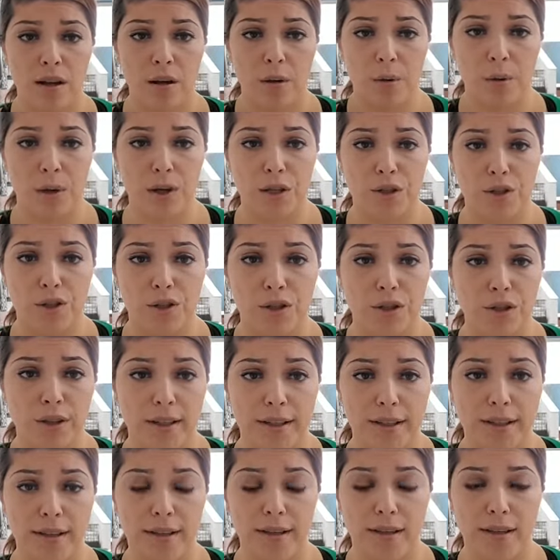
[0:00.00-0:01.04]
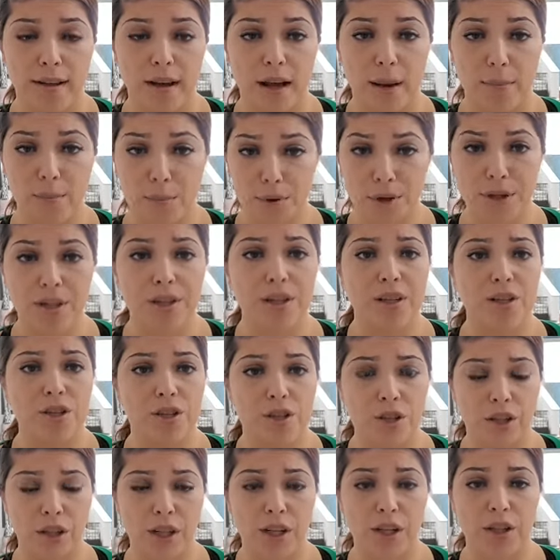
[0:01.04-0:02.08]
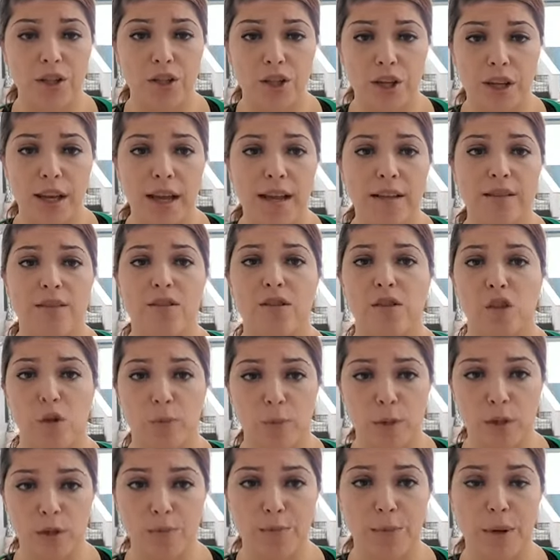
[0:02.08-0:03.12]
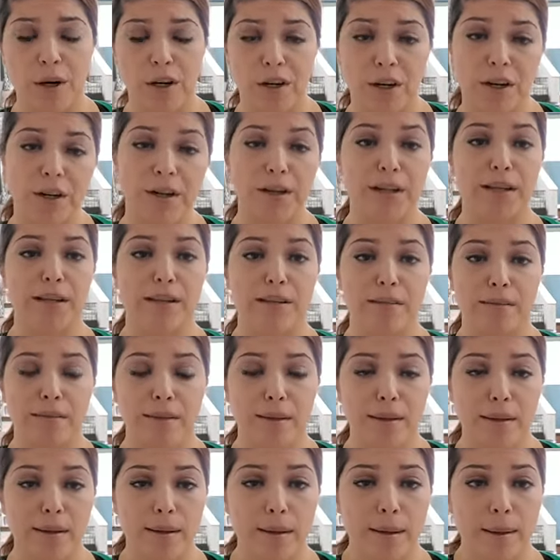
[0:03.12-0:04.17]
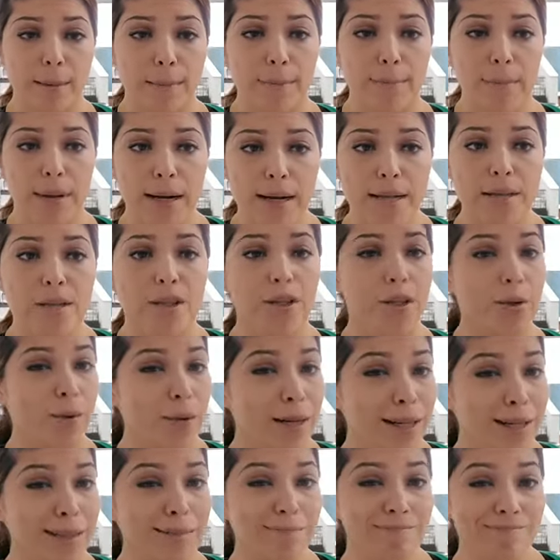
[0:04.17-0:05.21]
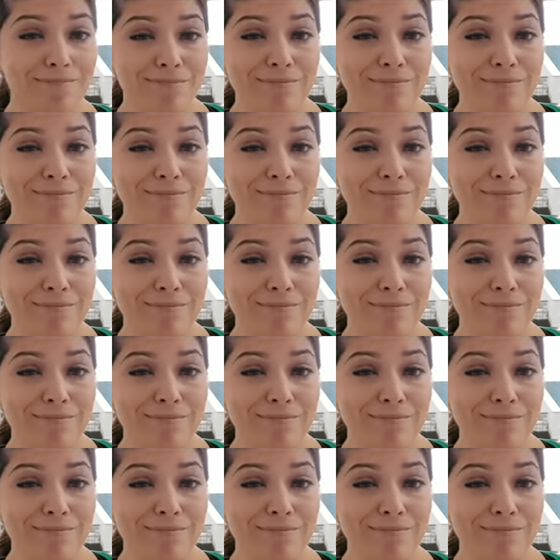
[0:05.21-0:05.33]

which uh, I'm pretty sure she had so much butter in it. But you know what?